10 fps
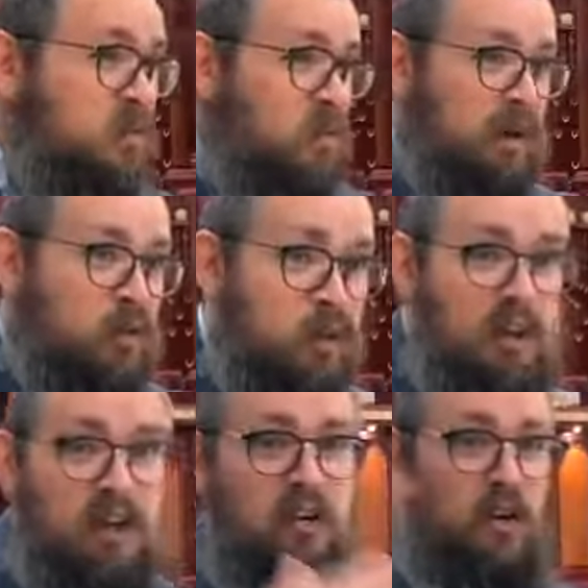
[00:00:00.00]
When you
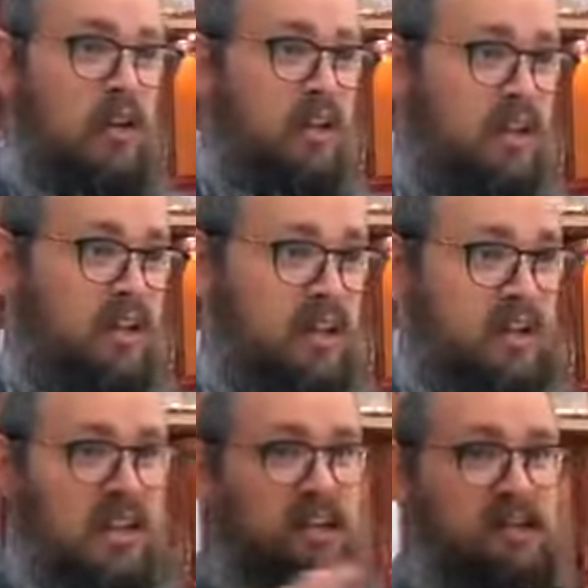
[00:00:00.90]
look at it all
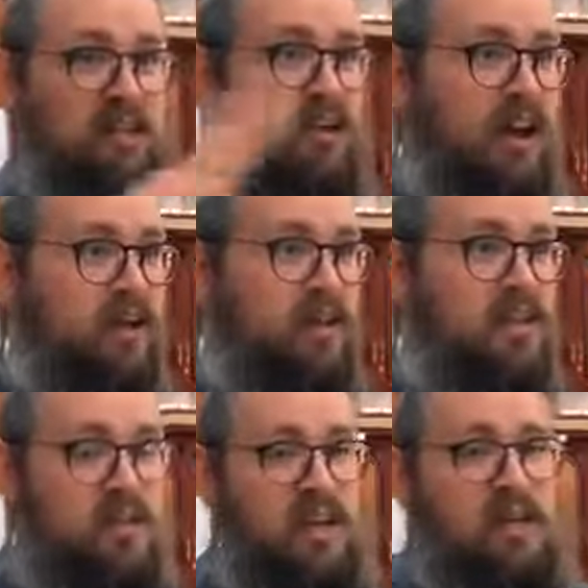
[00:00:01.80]
in its entirety,
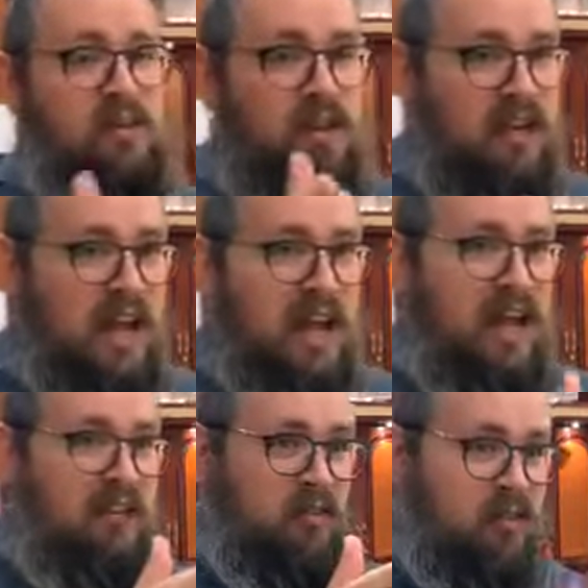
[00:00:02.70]
so yeah, you
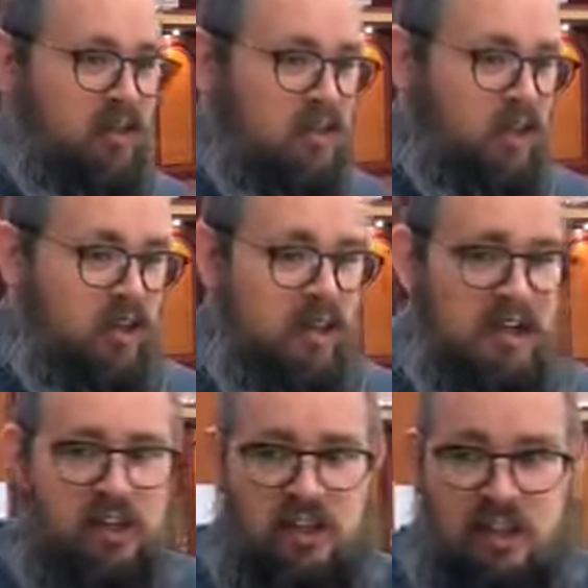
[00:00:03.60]
can look at
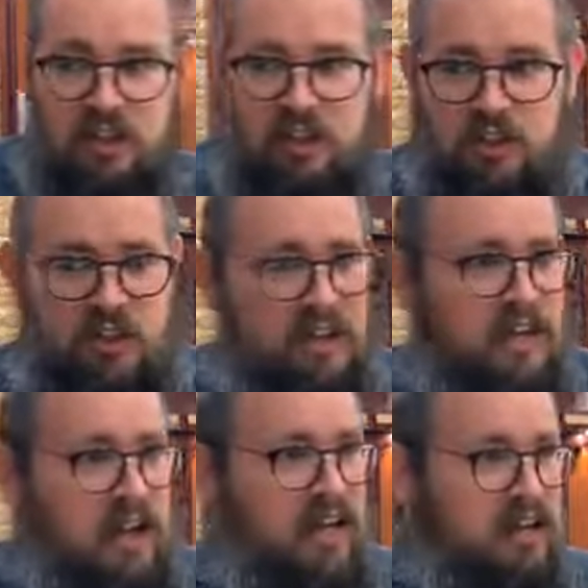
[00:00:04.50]
it, each
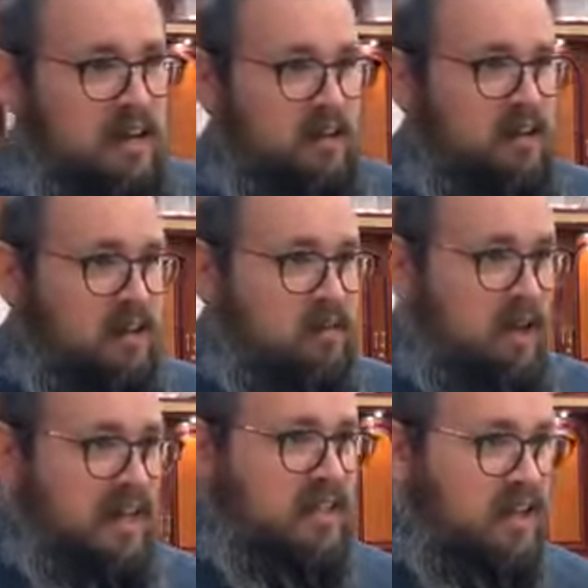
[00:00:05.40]
thing
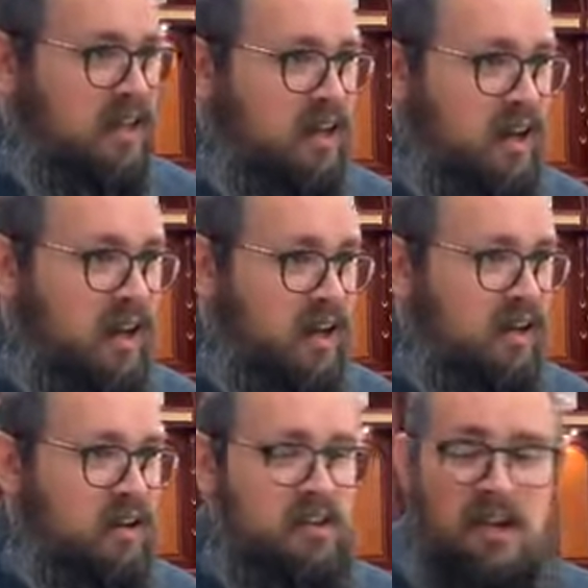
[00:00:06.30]
isolated
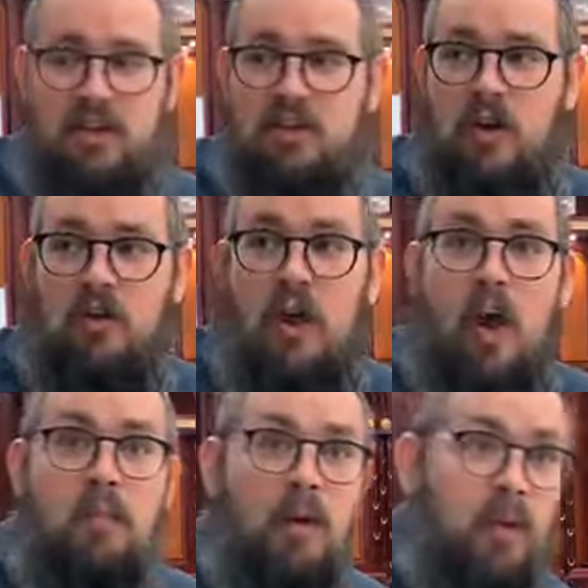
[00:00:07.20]
in its own.
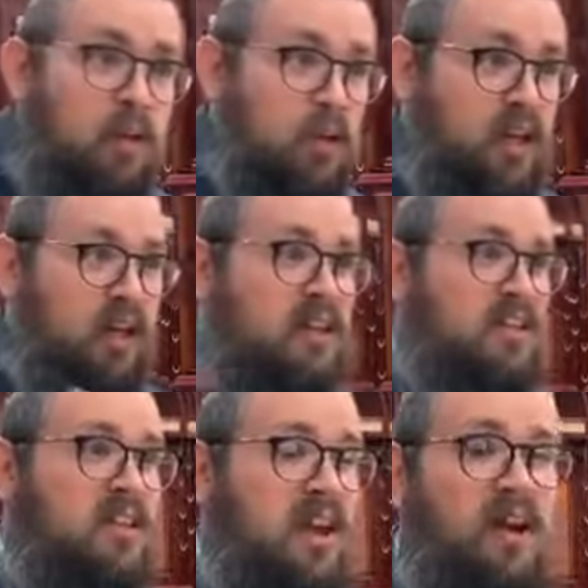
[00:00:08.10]
But when you look at it in
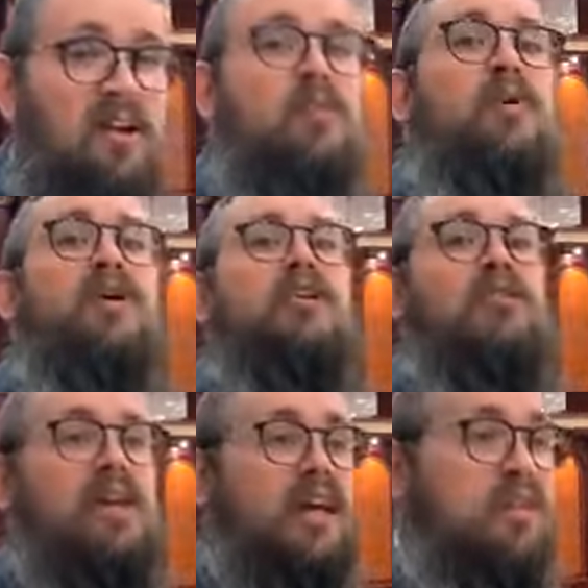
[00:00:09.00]
its entirety, where do you
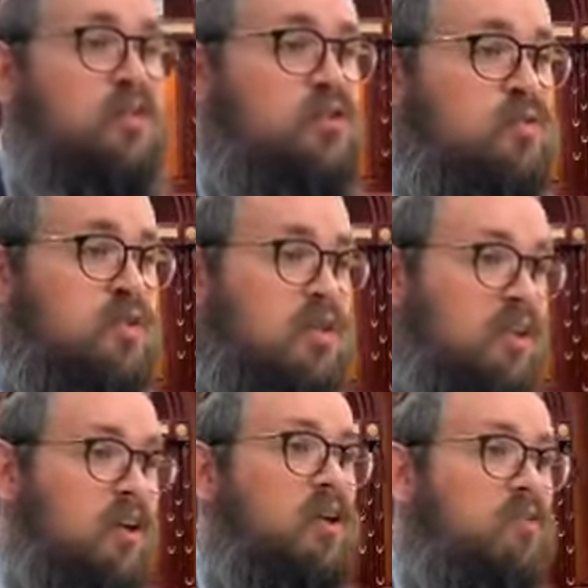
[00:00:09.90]
get the
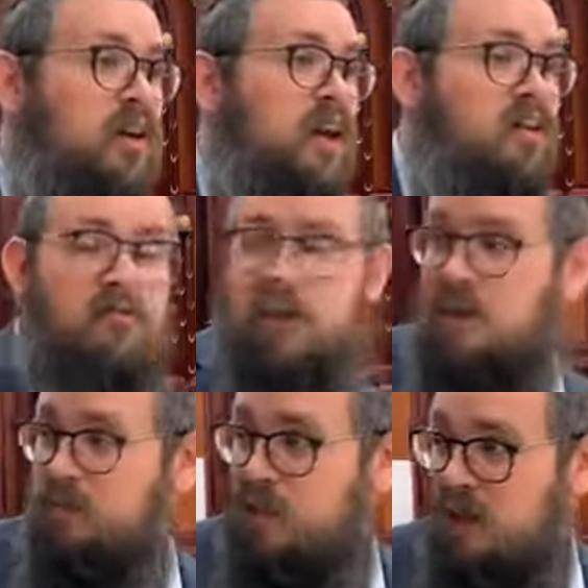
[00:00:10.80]
Gavoya
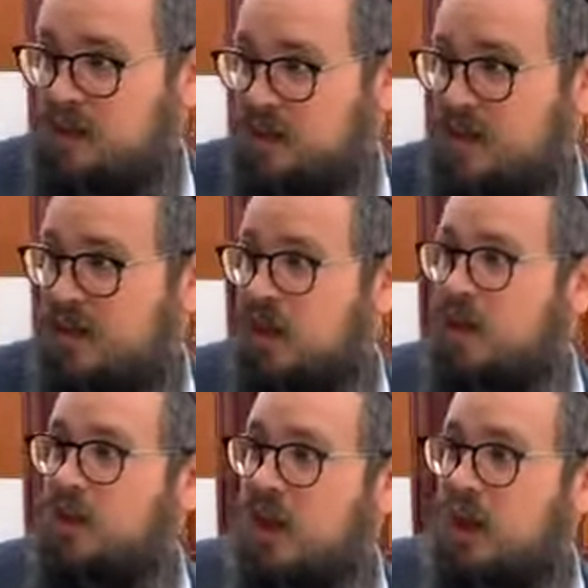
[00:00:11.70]
B'Yoser,
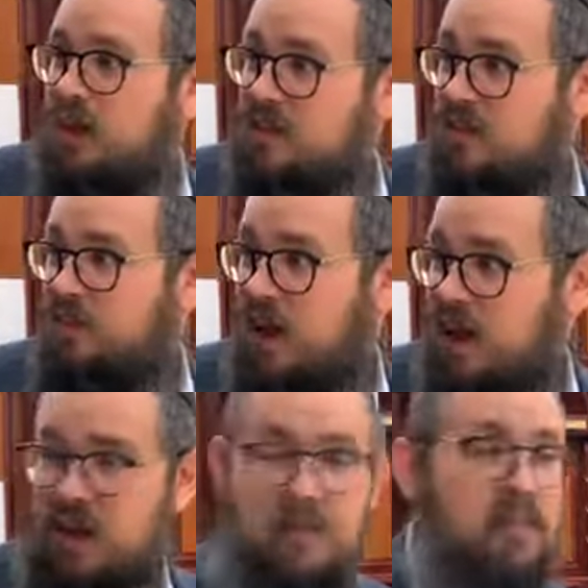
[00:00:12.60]
the highest of
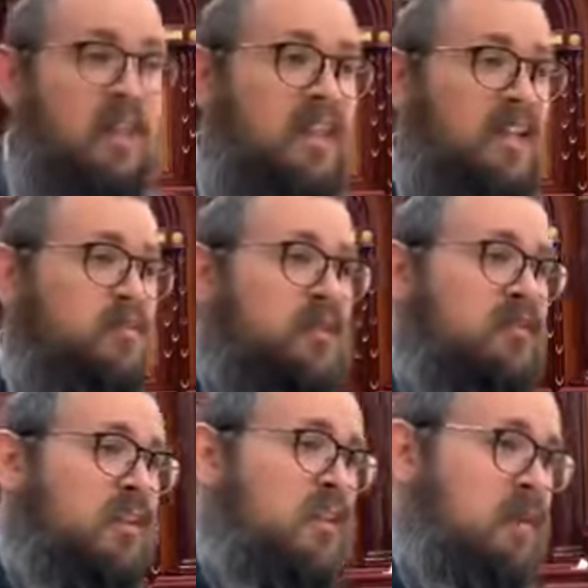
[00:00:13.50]
high? That's
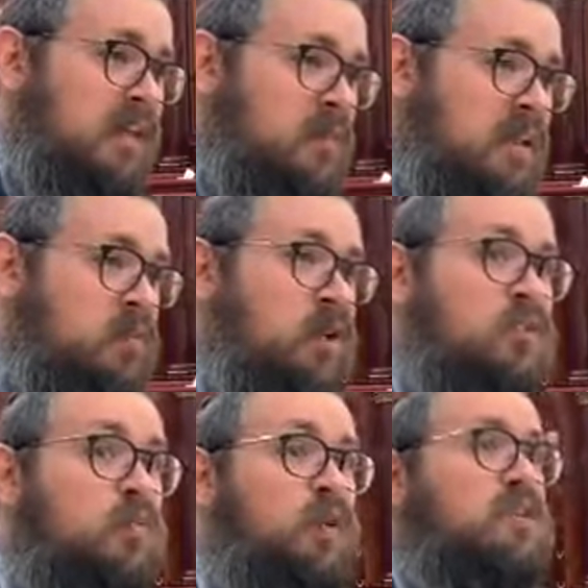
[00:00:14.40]
specifically in the Mata Mata
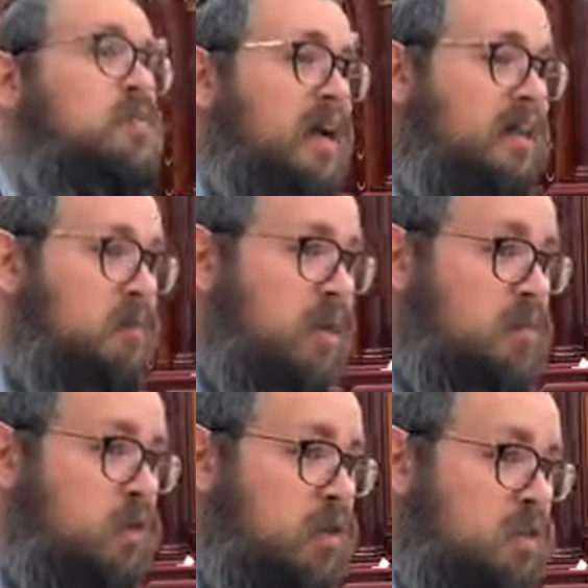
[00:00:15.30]
B'Yoser. Where's the Mata Mata
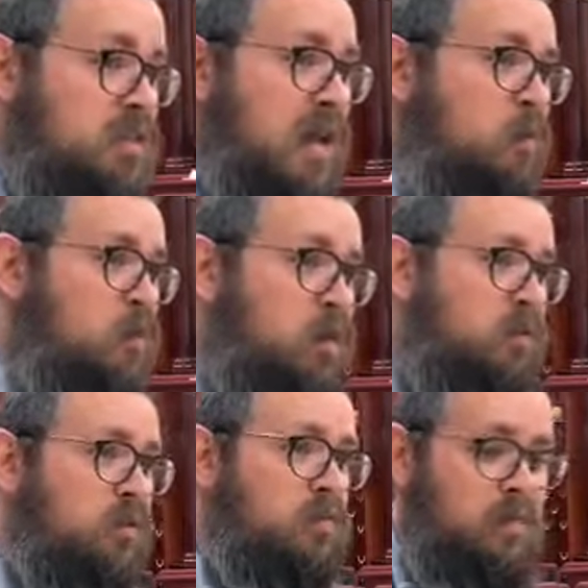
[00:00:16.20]
B'Yoser? Is our
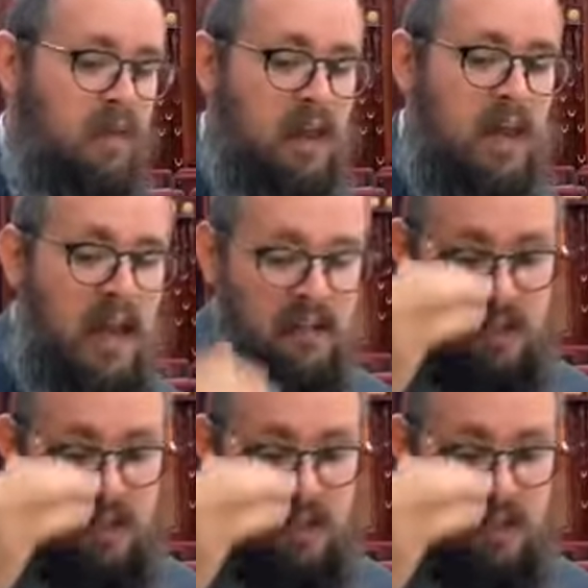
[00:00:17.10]
world. And so